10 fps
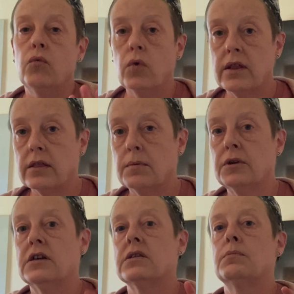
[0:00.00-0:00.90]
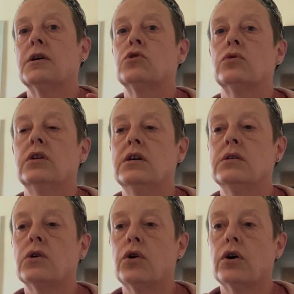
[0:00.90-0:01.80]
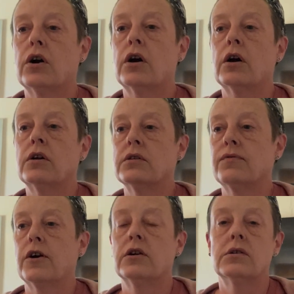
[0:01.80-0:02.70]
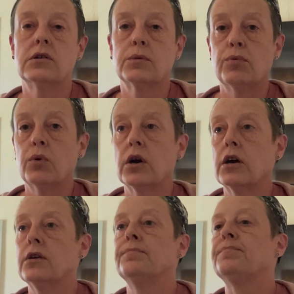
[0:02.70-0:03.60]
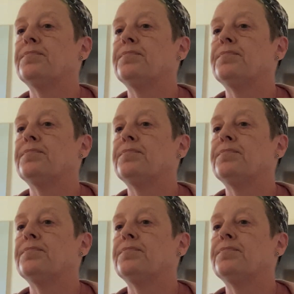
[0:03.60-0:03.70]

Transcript: what the plant's special needs are as far as support,